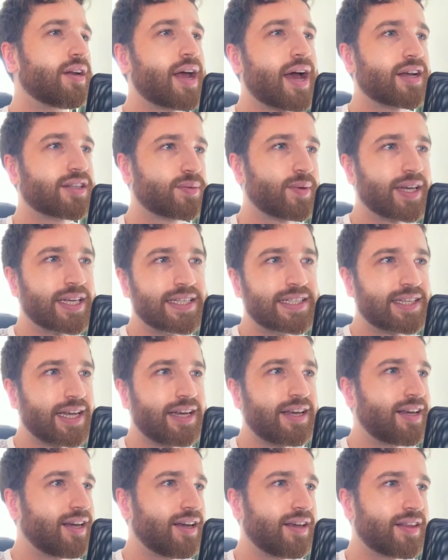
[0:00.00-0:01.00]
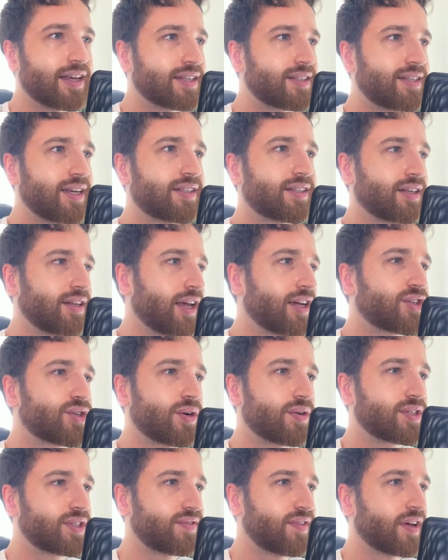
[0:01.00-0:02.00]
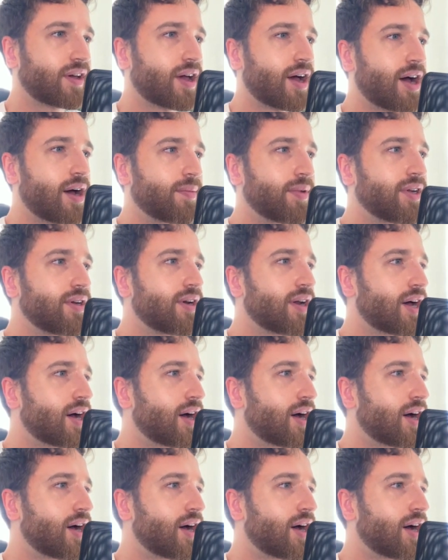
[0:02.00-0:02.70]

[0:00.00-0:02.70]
Now, as we can see here, there's 6 electrons for carbon,